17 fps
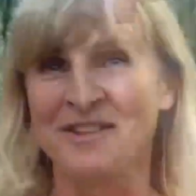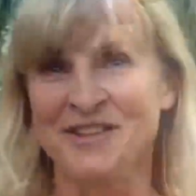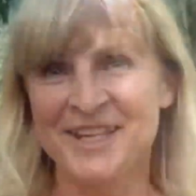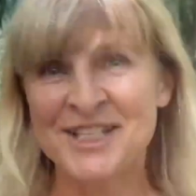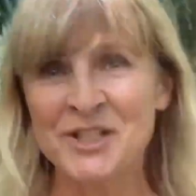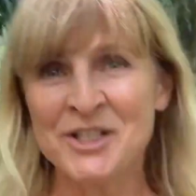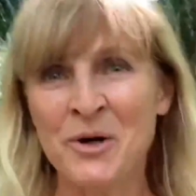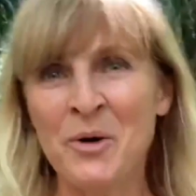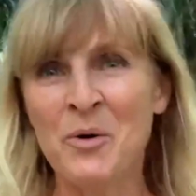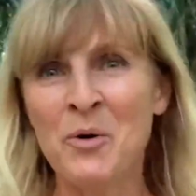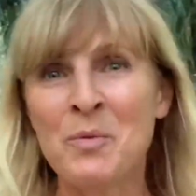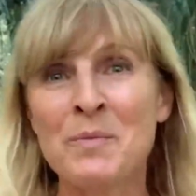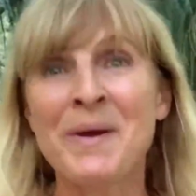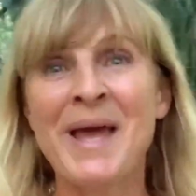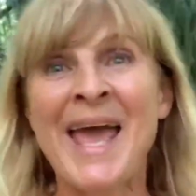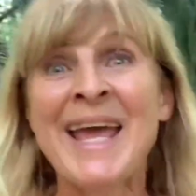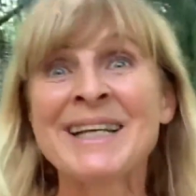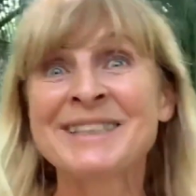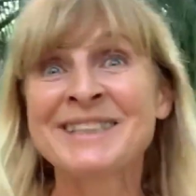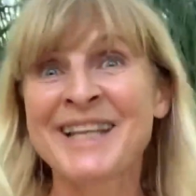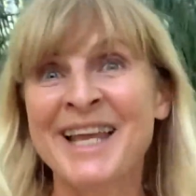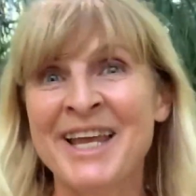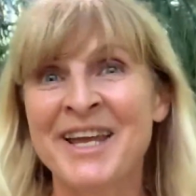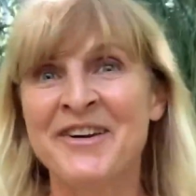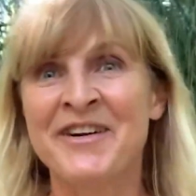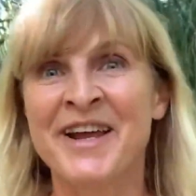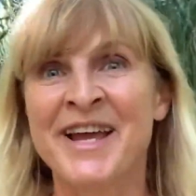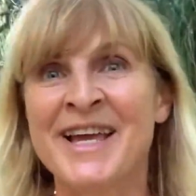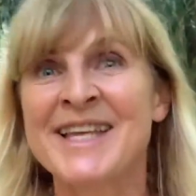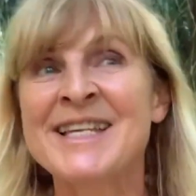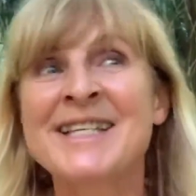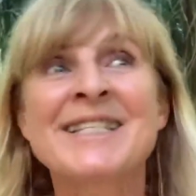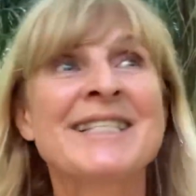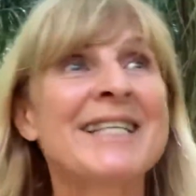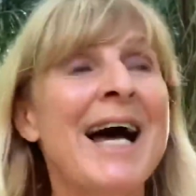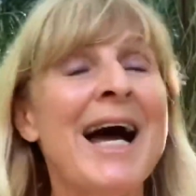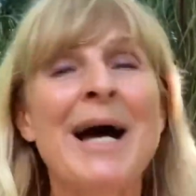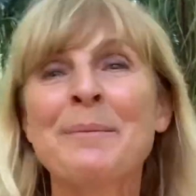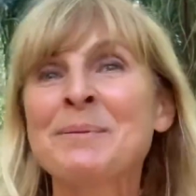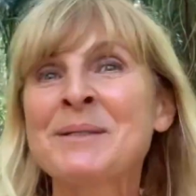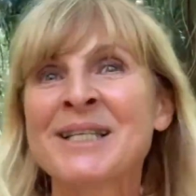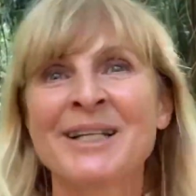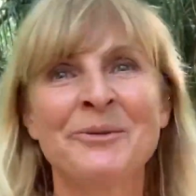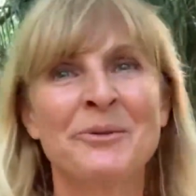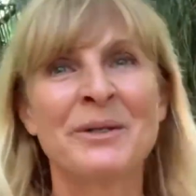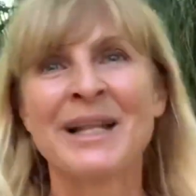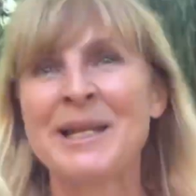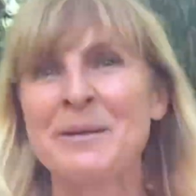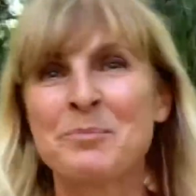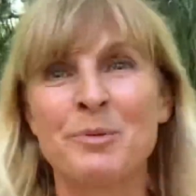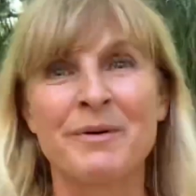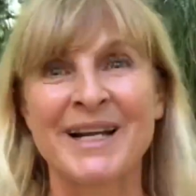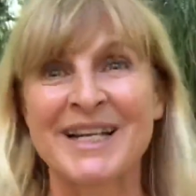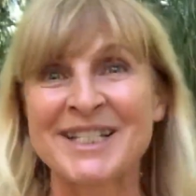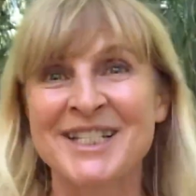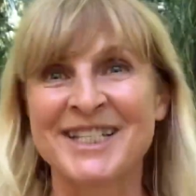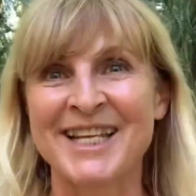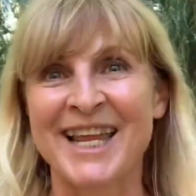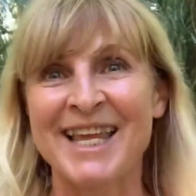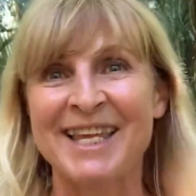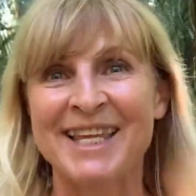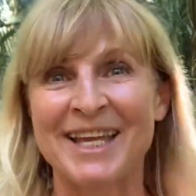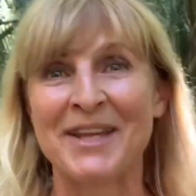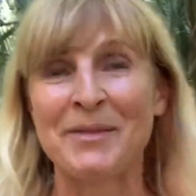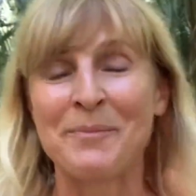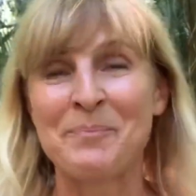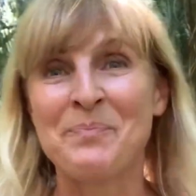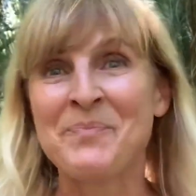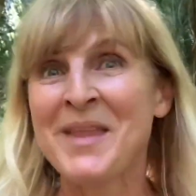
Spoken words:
This home and the area is absolutely breathtaking.